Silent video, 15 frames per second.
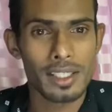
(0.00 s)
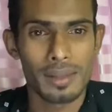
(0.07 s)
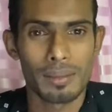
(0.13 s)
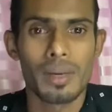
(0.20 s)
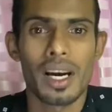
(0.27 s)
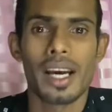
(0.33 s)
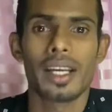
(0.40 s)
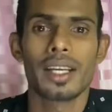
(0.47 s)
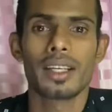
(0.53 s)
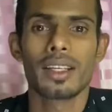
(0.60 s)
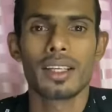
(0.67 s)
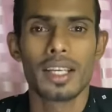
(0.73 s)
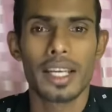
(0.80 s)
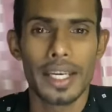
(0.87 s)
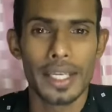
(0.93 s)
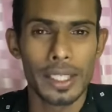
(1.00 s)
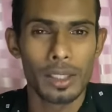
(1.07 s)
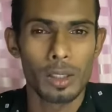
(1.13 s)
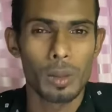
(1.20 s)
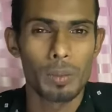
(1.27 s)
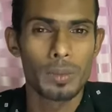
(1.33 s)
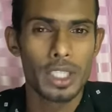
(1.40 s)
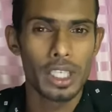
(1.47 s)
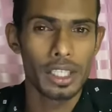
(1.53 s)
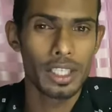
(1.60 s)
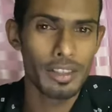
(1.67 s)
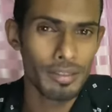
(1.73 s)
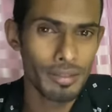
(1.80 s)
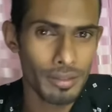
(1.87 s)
my learning objective